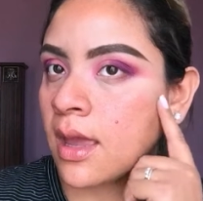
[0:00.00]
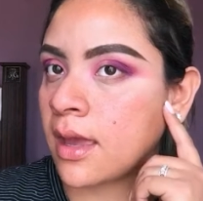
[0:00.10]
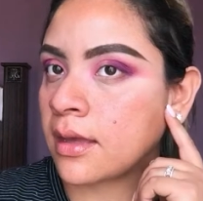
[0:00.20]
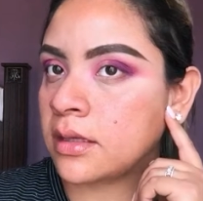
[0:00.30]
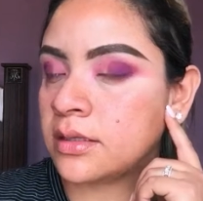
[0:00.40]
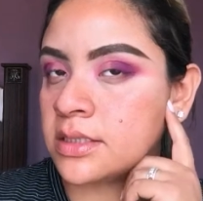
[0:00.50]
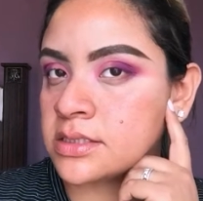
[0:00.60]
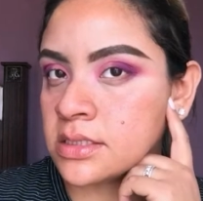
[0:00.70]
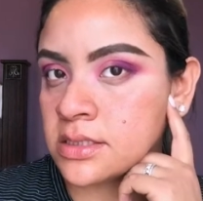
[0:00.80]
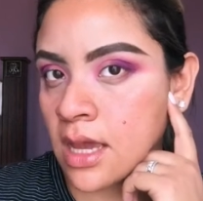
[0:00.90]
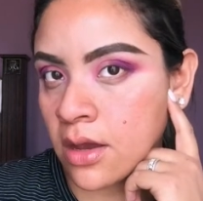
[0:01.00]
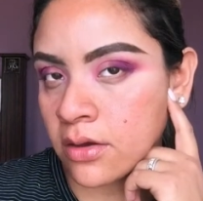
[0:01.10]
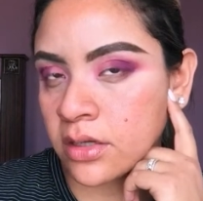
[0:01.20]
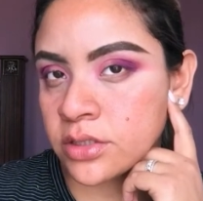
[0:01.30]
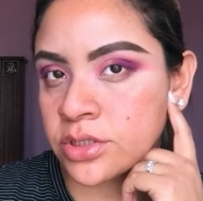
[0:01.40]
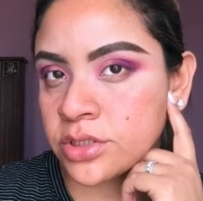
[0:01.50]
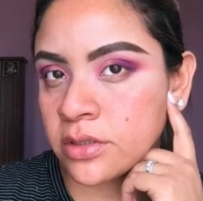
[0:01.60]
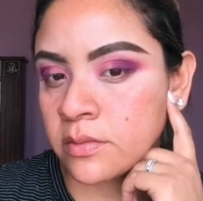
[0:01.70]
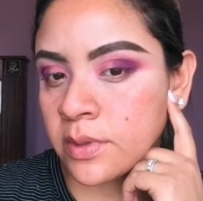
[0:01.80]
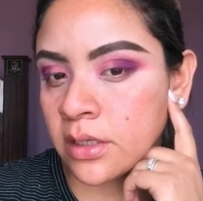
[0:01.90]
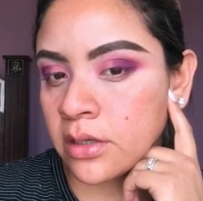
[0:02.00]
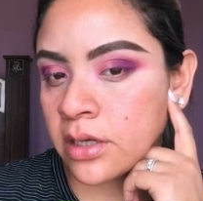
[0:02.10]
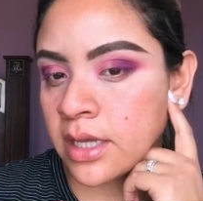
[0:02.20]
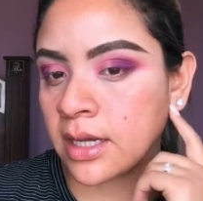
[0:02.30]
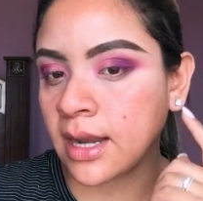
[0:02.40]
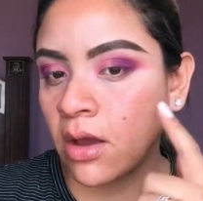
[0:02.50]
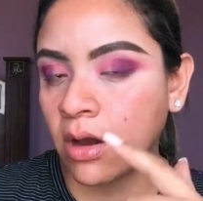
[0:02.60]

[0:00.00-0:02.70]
and this is how it should be looking now